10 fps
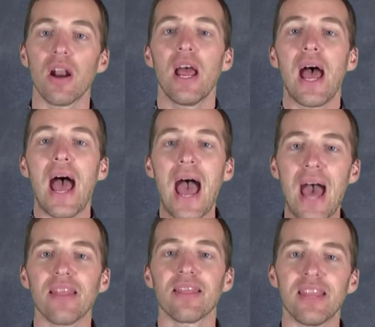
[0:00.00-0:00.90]
are
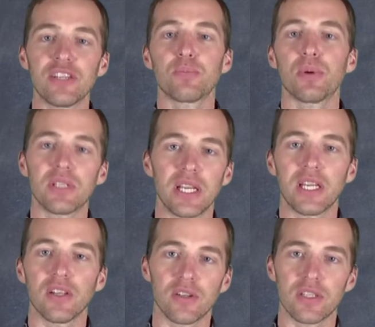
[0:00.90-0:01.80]
at this
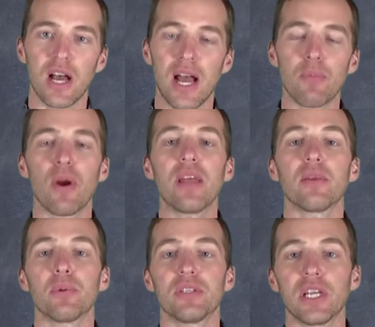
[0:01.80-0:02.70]
particular time or
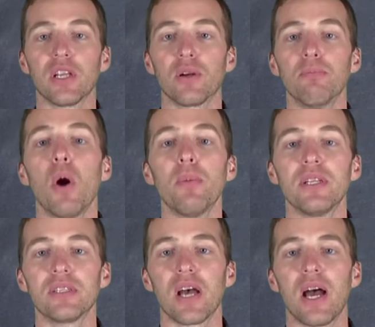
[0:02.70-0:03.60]
at the particular
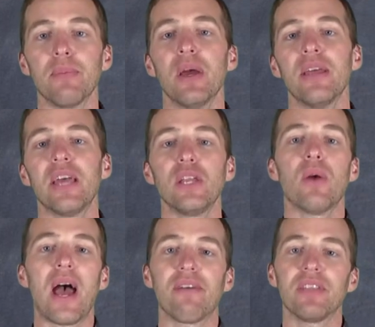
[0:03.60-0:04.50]
moment in time that
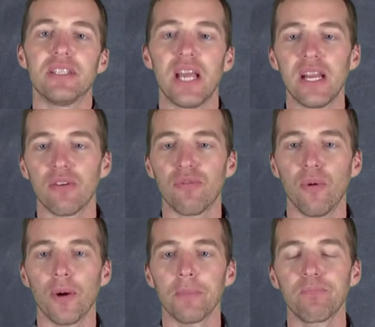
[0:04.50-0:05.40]
you have the data
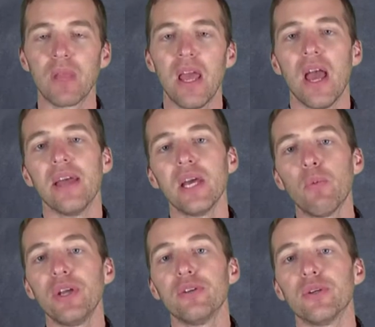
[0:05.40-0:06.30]
for. And
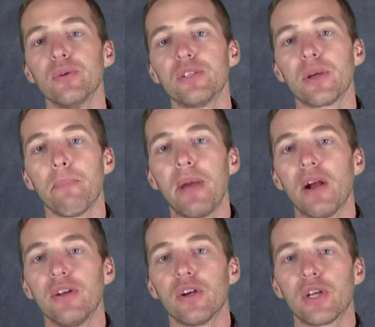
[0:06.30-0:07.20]
then what you do is
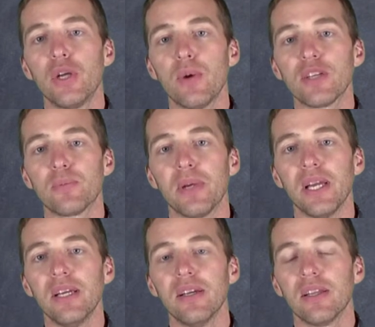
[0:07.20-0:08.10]
compare your
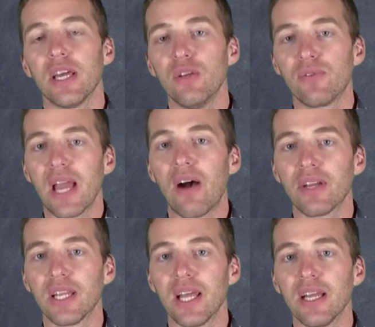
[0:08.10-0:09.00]
QSP that you've
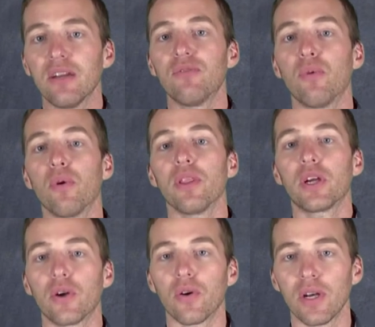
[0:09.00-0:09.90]
calculated for
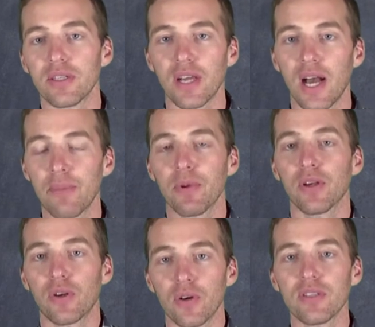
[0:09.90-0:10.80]
the current time
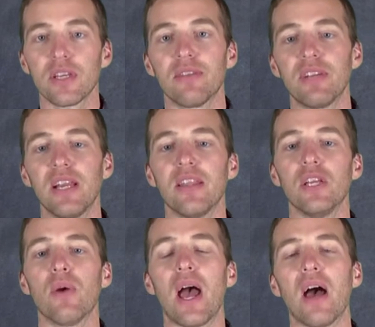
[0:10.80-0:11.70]
or the current set of data
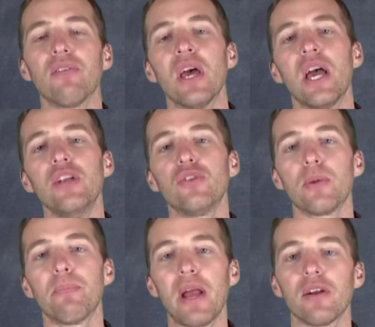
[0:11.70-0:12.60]
that you have, and
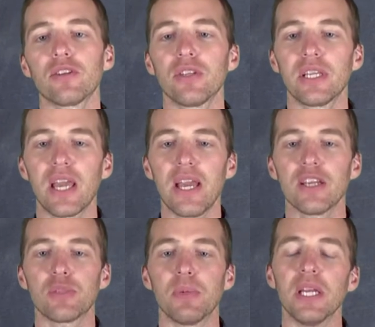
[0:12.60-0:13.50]
you compare it to the
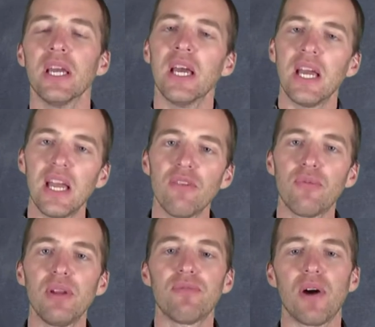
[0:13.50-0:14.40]
KSP.
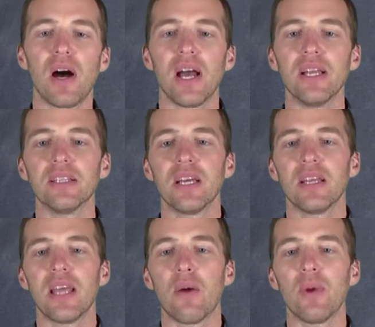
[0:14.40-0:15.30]
If we find
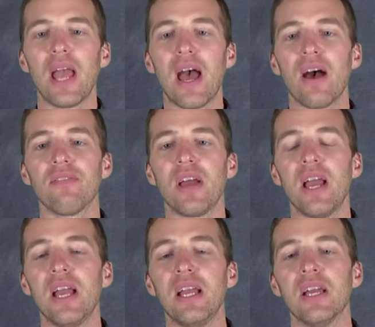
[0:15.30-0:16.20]
that we have
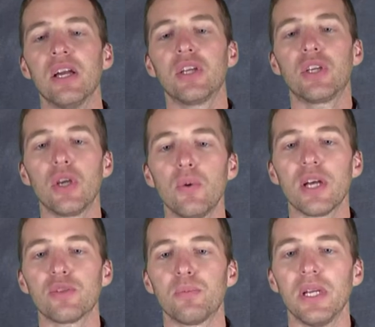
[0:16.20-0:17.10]
a
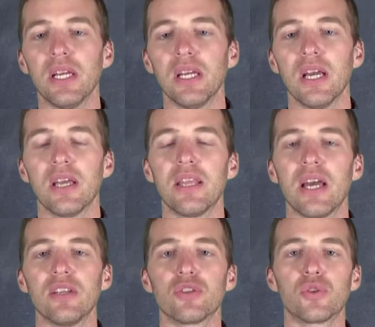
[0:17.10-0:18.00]
QSP
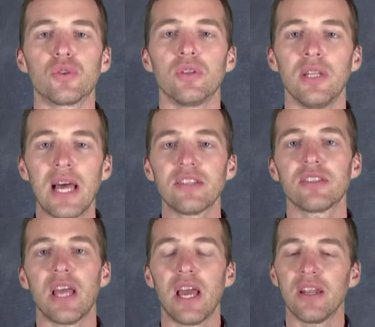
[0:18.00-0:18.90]
that is
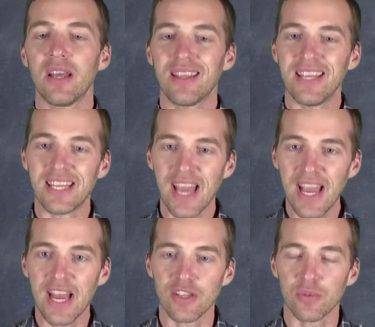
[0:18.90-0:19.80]
less than the
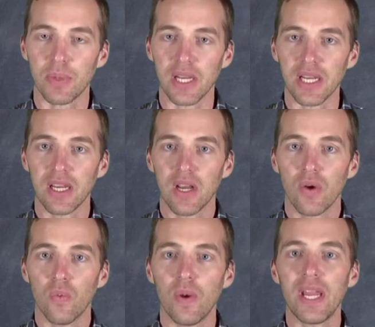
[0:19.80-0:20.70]
KSP,
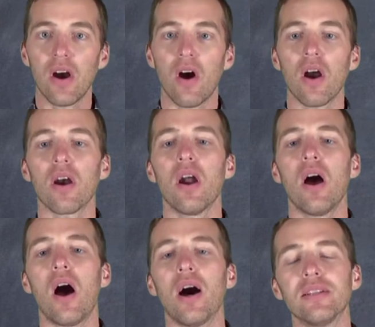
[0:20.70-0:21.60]
we are
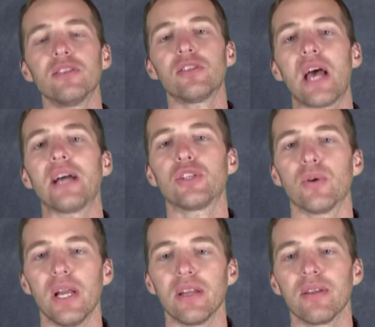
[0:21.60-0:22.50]

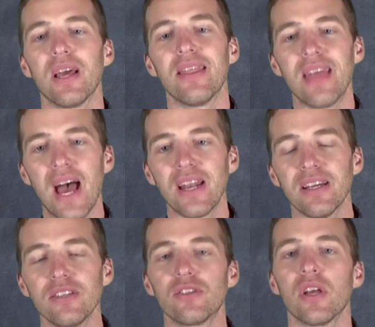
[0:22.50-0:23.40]
unsaturated. That
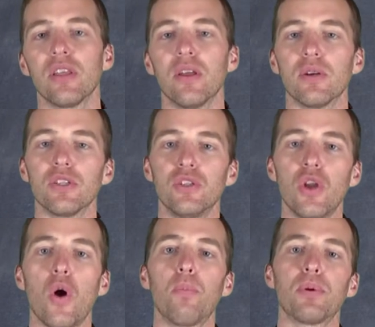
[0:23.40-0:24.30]
is, there is
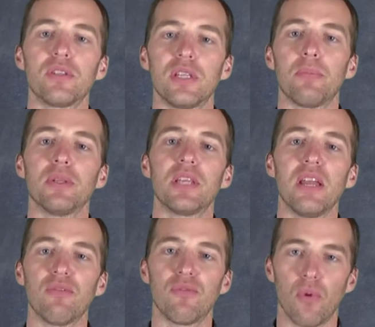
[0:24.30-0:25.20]
no
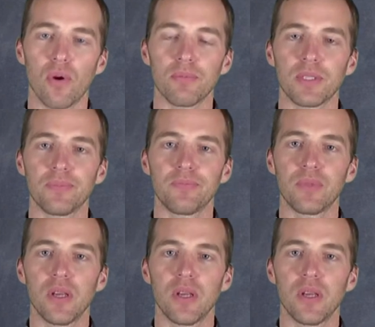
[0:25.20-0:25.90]
precipitate formed.